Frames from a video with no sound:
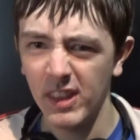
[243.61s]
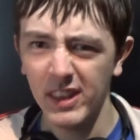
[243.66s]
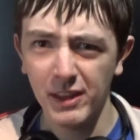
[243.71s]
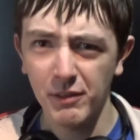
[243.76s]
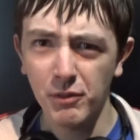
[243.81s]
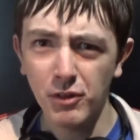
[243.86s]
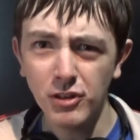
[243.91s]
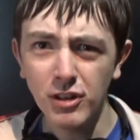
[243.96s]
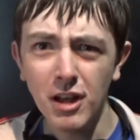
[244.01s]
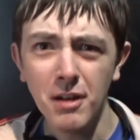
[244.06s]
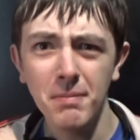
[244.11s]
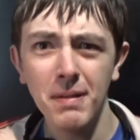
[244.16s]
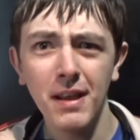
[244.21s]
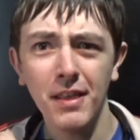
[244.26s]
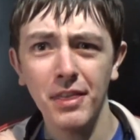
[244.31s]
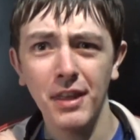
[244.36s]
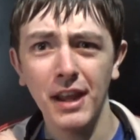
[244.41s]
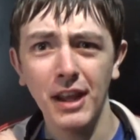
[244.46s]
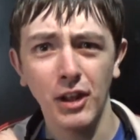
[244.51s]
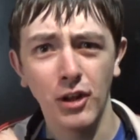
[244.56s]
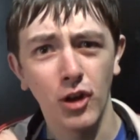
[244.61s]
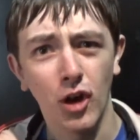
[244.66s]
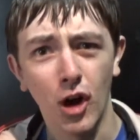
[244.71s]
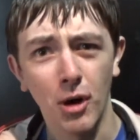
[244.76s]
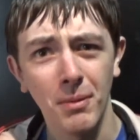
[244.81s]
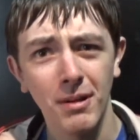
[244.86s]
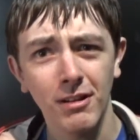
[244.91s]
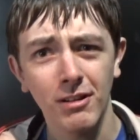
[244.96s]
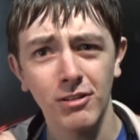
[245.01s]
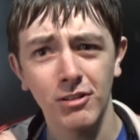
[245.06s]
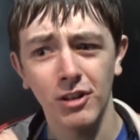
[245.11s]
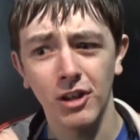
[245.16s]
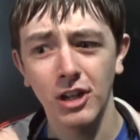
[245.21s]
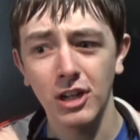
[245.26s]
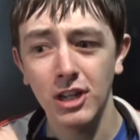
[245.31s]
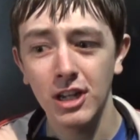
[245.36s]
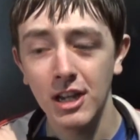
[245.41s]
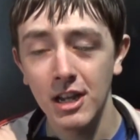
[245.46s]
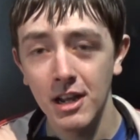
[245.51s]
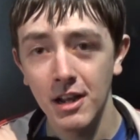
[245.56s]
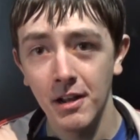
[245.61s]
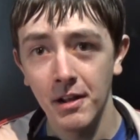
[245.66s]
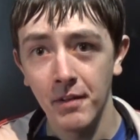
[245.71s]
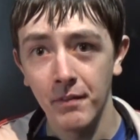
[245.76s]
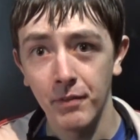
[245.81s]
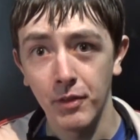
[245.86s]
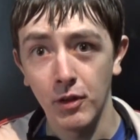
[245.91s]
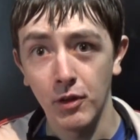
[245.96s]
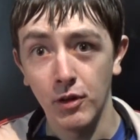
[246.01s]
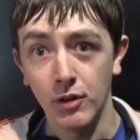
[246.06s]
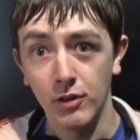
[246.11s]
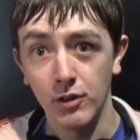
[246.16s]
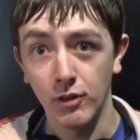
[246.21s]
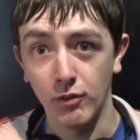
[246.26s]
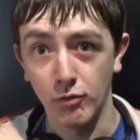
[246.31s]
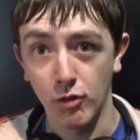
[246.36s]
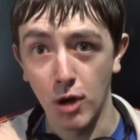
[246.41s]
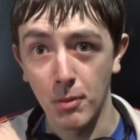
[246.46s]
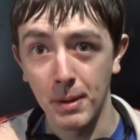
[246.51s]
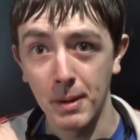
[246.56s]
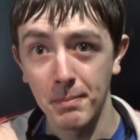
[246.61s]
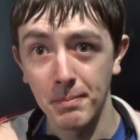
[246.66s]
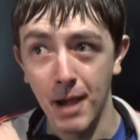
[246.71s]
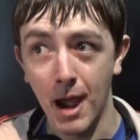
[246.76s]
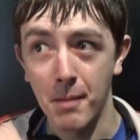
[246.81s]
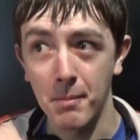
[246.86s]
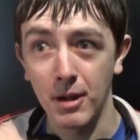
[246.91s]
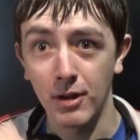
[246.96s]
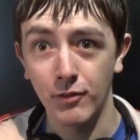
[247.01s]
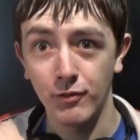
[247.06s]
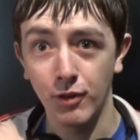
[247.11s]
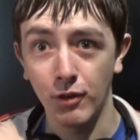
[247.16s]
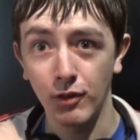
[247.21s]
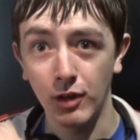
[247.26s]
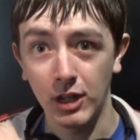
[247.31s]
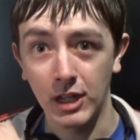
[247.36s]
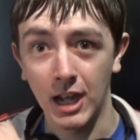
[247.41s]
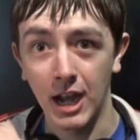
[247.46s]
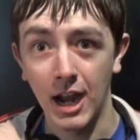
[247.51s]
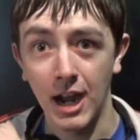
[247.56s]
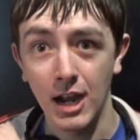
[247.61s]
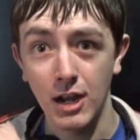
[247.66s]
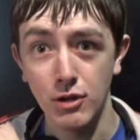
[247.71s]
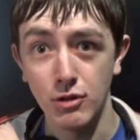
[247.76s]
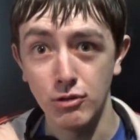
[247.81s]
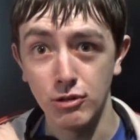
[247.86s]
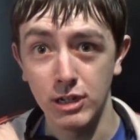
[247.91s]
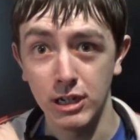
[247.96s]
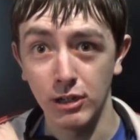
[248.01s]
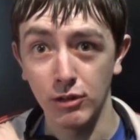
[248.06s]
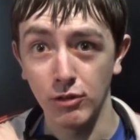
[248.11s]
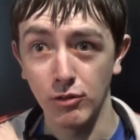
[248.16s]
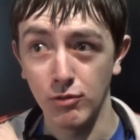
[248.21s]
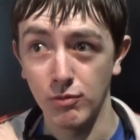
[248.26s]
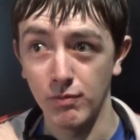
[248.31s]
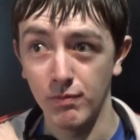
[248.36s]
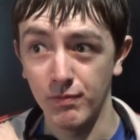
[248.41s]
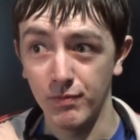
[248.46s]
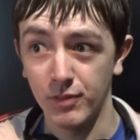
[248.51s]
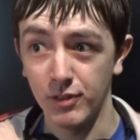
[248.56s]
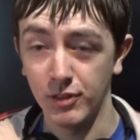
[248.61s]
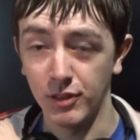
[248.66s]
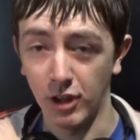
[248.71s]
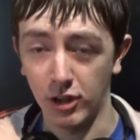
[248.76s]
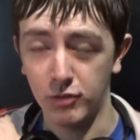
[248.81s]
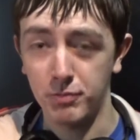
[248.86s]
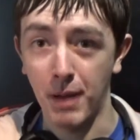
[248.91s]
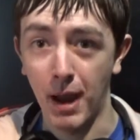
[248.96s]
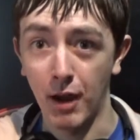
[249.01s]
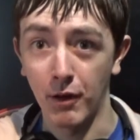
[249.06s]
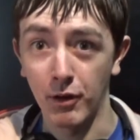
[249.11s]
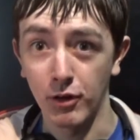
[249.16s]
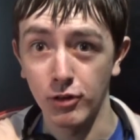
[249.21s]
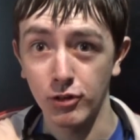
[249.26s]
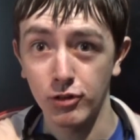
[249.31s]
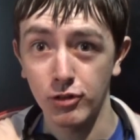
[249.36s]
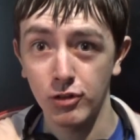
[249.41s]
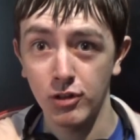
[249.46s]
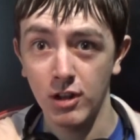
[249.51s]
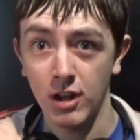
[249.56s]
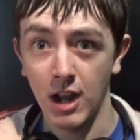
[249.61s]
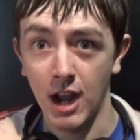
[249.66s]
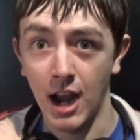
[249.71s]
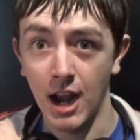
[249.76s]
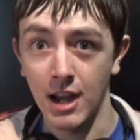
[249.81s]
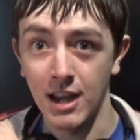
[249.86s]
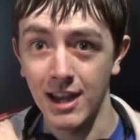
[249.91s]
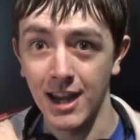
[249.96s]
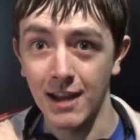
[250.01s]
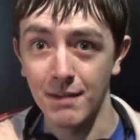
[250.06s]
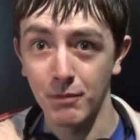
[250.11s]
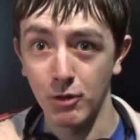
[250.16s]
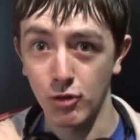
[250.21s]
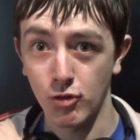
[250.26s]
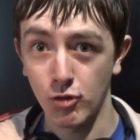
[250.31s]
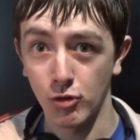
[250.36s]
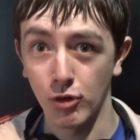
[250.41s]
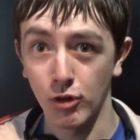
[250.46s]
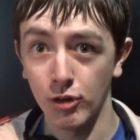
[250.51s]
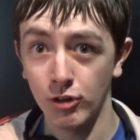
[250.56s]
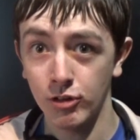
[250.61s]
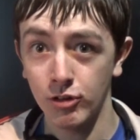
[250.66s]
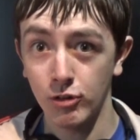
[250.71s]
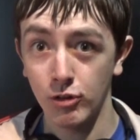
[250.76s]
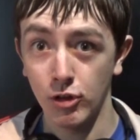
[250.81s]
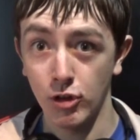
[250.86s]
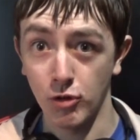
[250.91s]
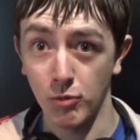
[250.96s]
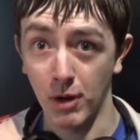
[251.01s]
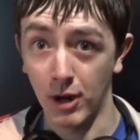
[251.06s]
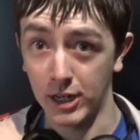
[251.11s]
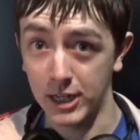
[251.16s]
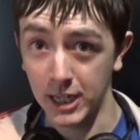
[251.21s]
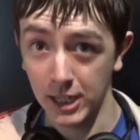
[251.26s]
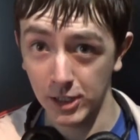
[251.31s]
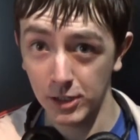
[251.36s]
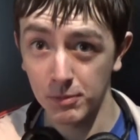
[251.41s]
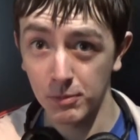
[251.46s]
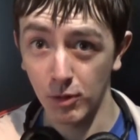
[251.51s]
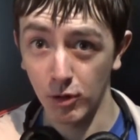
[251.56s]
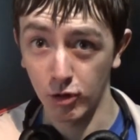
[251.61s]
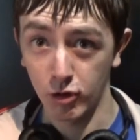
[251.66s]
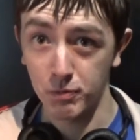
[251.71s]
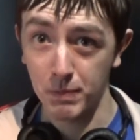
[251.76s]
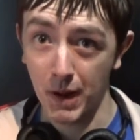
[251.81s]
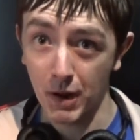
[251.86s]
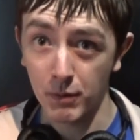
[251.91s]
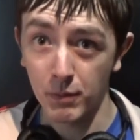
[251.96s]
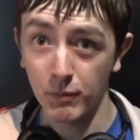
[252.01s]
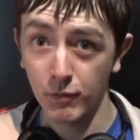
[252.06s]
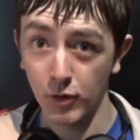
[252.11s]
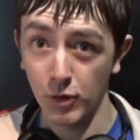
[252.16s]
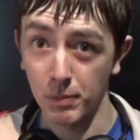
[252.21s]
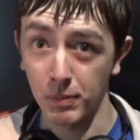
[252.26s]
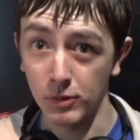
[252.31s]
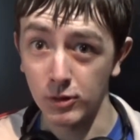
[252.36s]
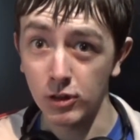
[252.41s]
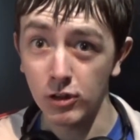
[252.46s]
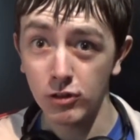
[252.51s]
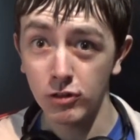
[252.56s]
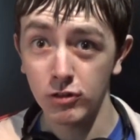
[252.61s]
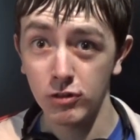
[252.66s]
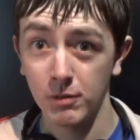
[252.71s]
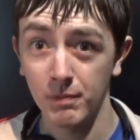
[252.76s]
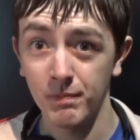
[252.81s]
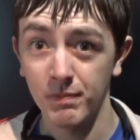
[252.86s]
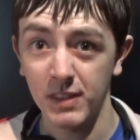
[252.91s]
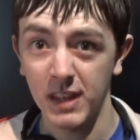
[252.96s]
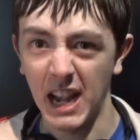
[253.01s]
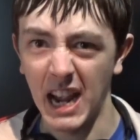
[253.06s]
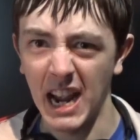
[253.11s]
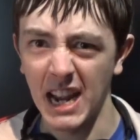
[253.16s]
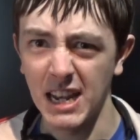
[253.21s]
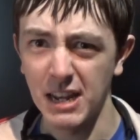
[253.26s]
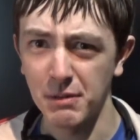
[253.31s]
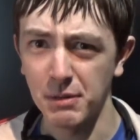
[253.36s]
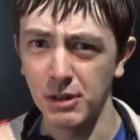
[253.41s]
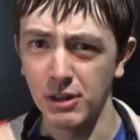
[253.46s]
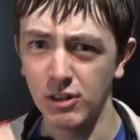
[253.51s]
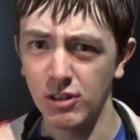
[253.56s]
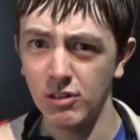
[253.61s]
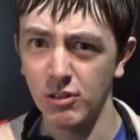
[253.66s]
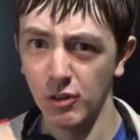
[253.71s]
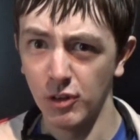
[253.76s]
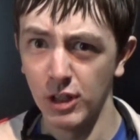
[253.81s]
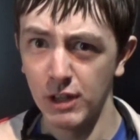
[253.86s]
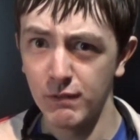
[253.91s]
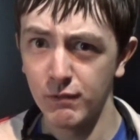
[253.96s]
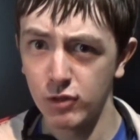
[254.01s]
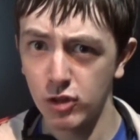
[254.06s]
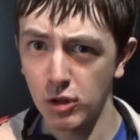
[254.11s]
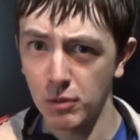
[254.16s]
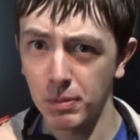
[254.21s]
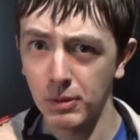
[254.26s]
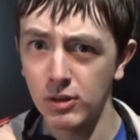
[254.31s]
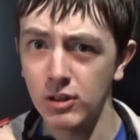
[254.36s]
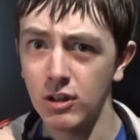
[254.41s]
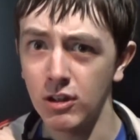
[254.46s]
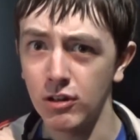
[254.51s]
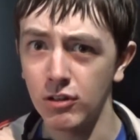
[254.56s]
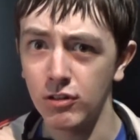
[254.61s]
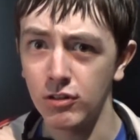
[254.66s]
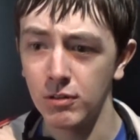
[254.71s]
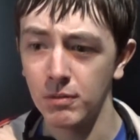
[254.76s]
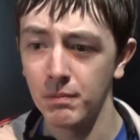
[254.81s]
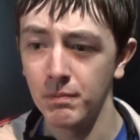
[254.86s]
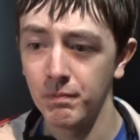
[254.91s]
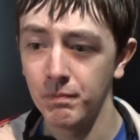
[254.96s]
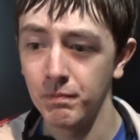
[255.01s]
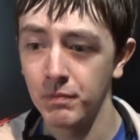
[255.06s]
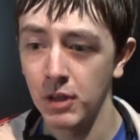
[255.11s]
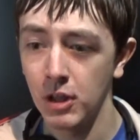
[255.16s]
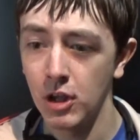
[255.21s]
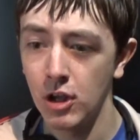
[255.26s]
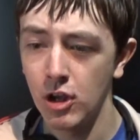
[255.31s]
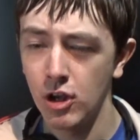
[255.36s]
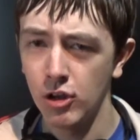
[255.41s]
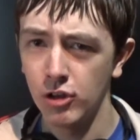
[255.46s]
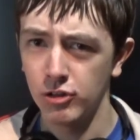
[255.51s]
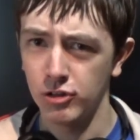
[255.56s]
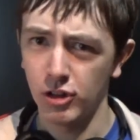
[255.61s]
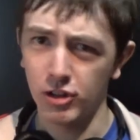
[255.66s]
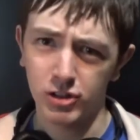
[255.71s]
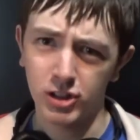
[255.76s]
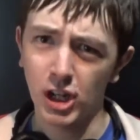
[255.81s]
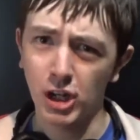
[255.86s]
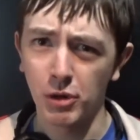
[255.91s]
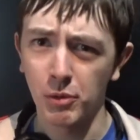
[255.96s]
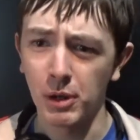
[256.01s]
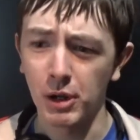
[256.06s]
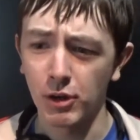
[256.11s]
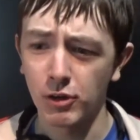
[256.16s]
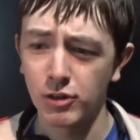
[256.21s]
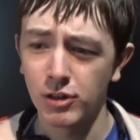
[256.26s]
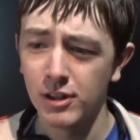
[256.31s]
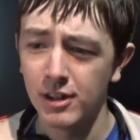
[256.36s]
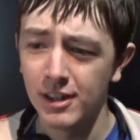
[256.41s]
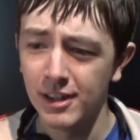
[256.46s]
Like, wasn't that a big thing in the comics? Like Robin and Batman found the guy who killed Dick's parents, and he gave him a choice, do I kill him or spare him for the police? And he would leave him to the police. So that's kind of weird.